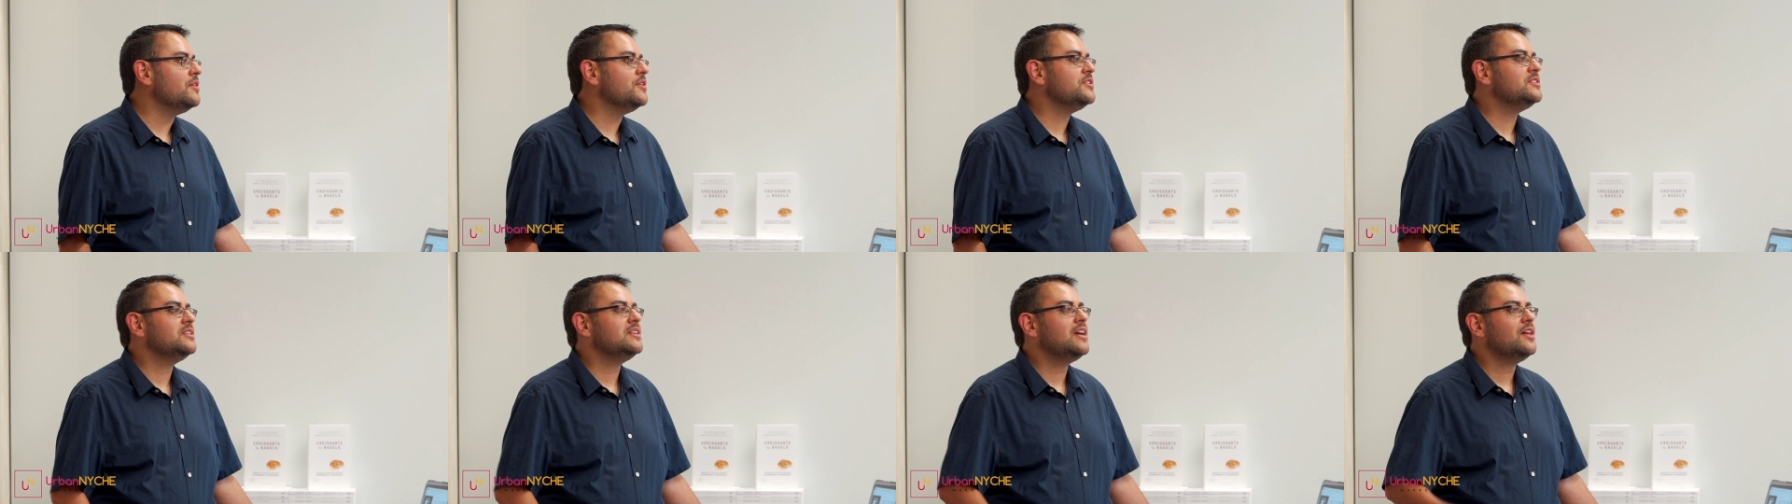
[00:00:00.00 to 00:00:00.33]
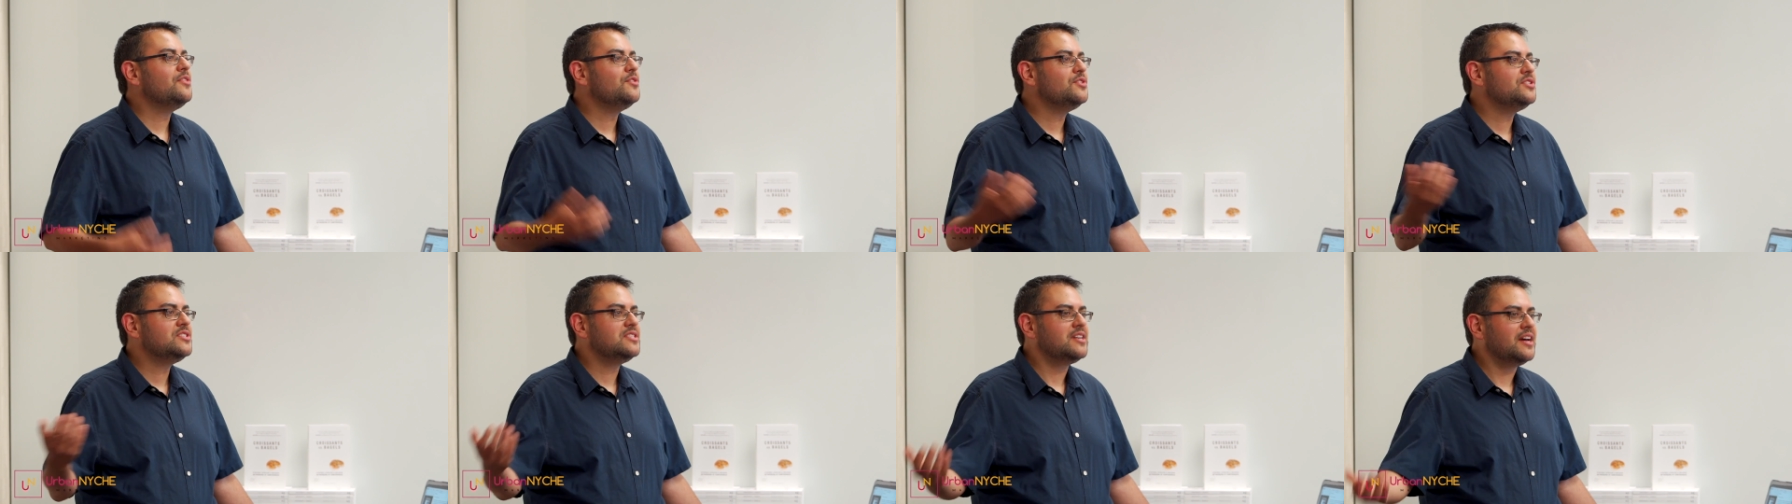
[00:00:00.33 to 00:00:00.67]
there's
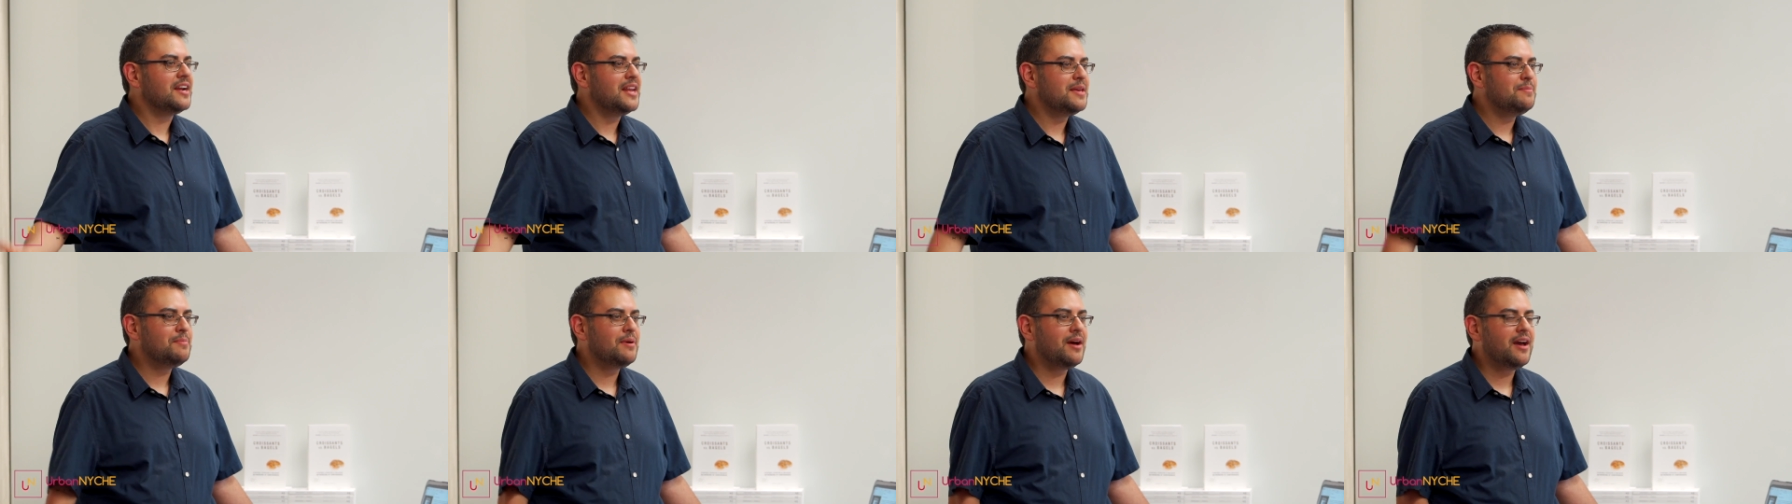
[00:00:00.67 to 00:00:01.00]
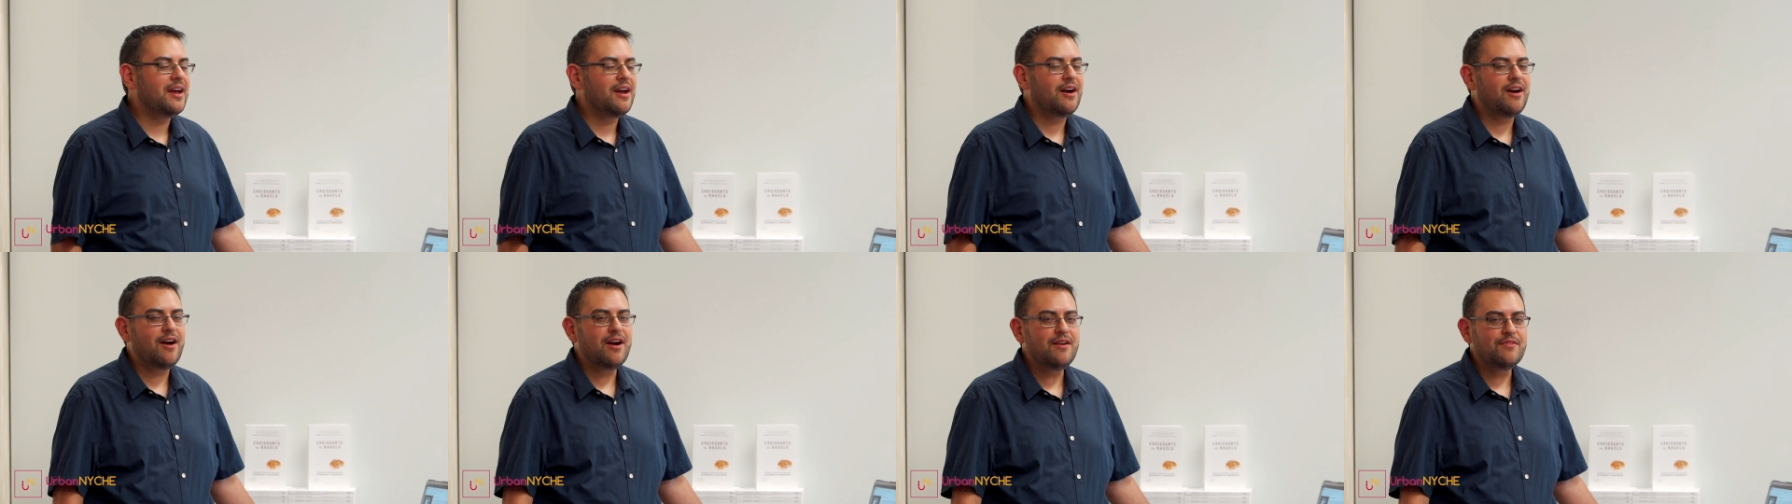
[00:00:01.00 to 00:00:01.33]
another study by
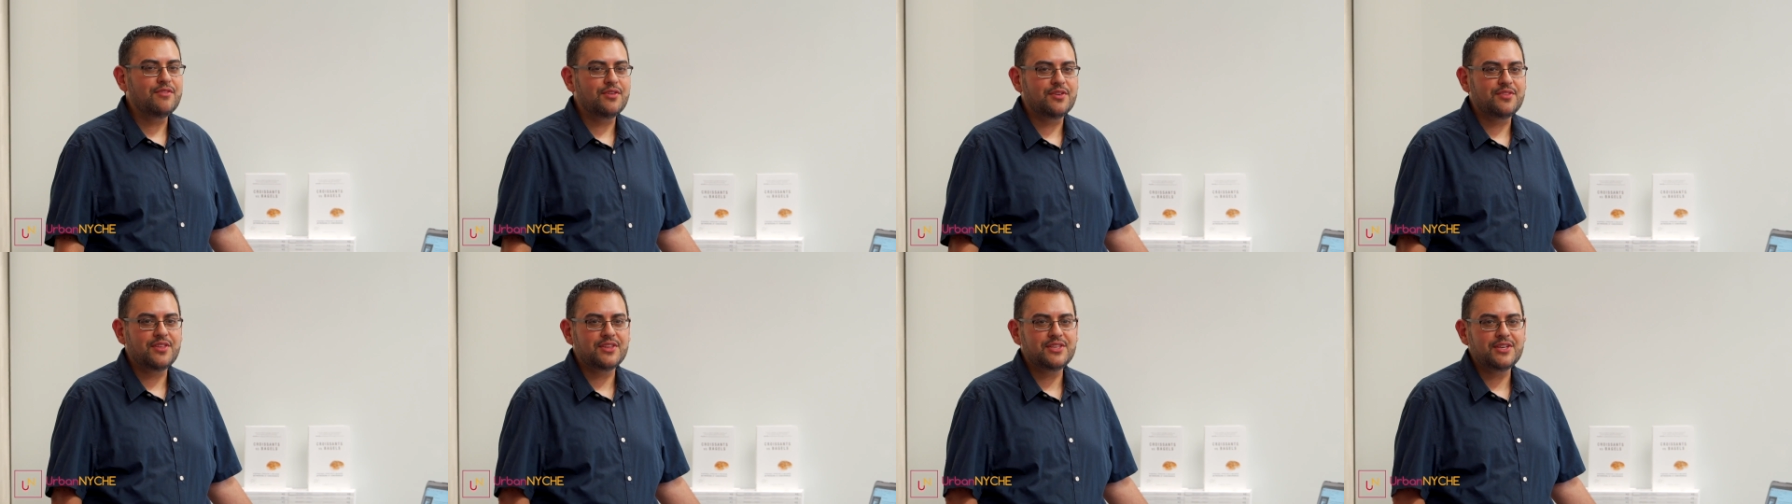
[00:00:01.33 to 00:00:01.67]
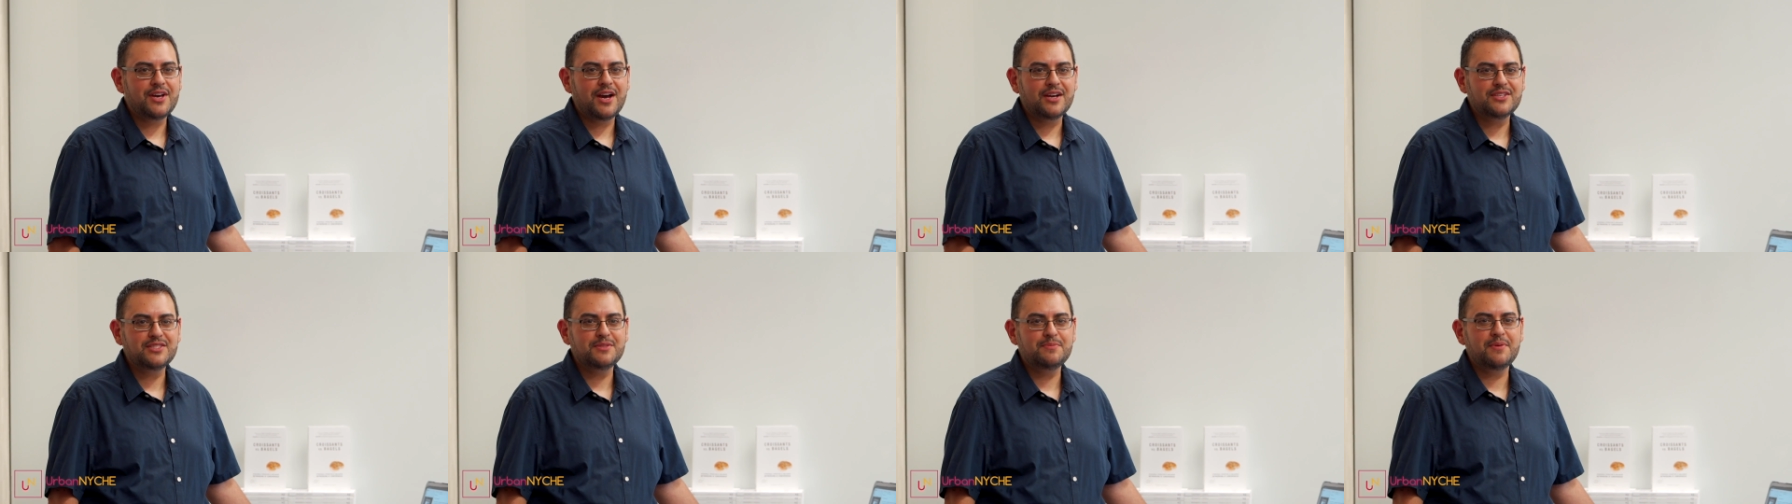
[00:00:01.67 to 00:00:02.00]
Harvard that
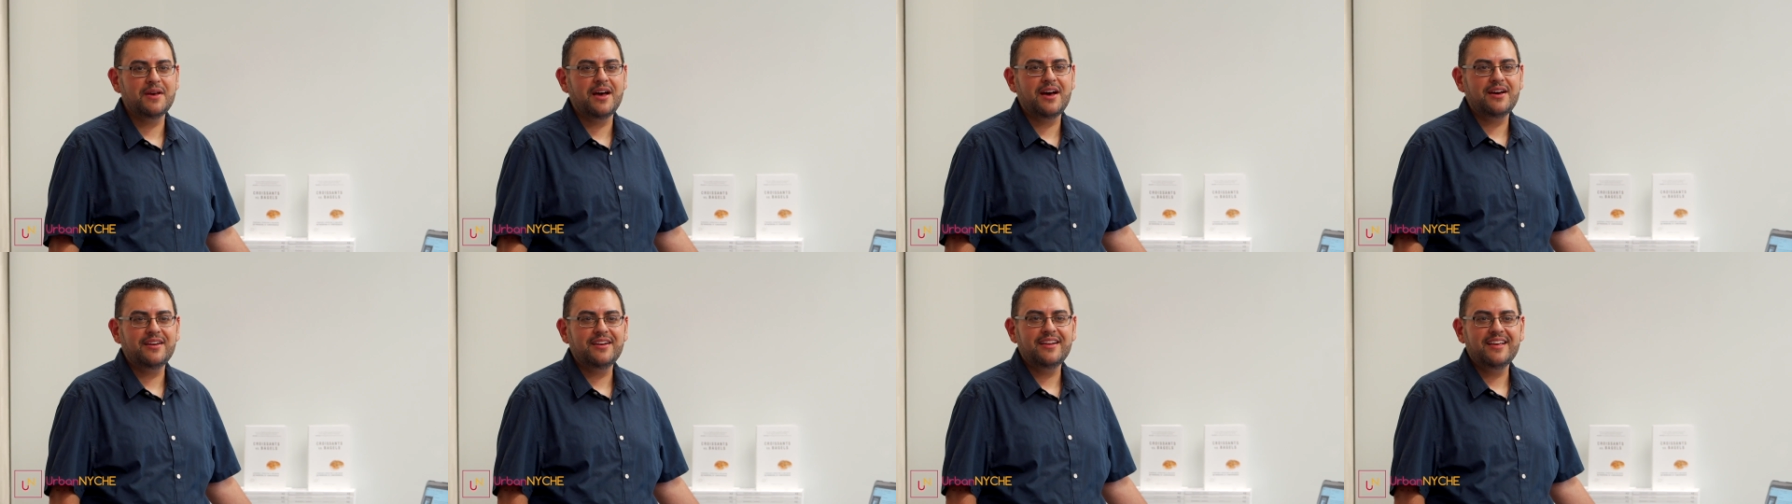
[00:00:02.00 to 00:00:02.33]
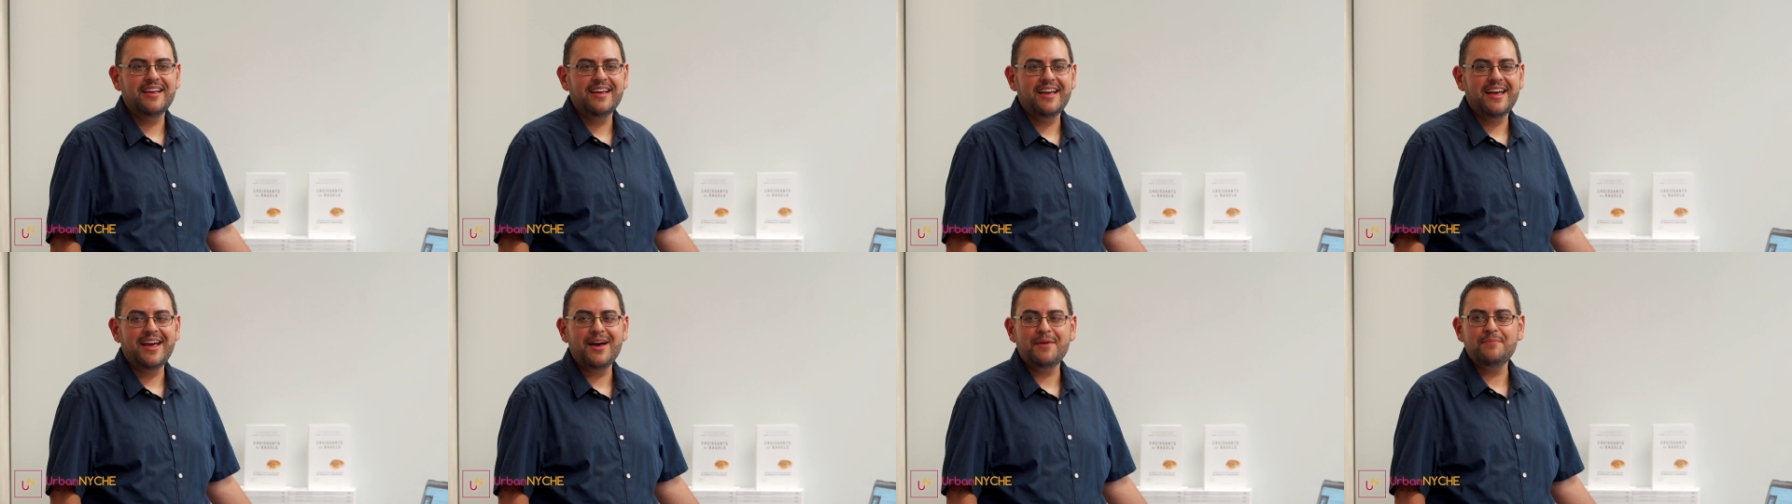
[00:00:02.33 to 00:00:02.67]
talks about
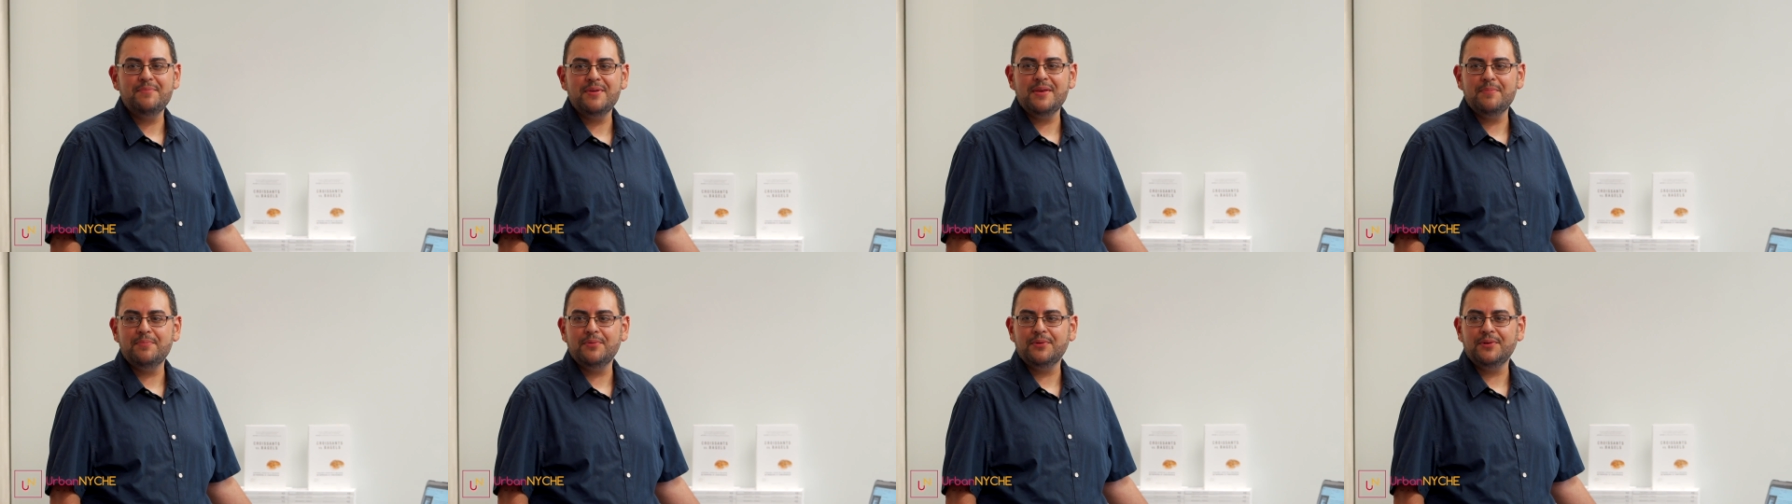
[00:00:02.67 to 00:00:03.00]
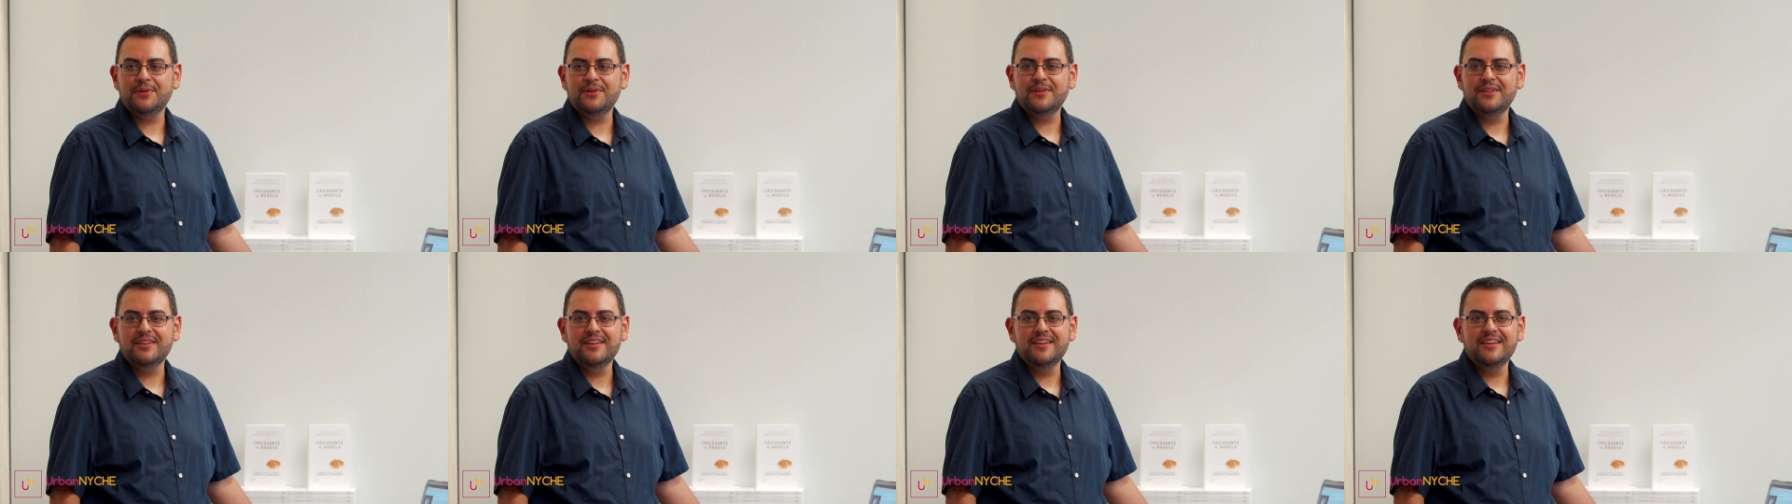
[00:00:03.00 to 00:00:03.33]
how
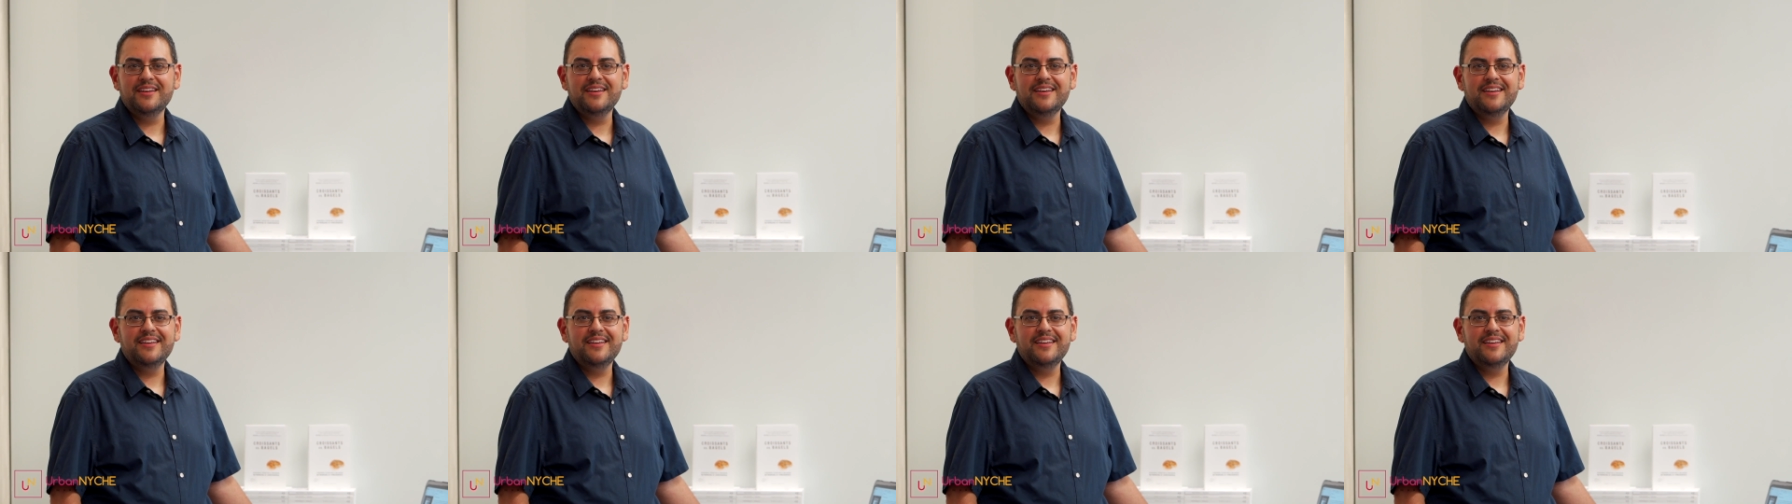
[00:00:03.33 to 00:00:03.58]
people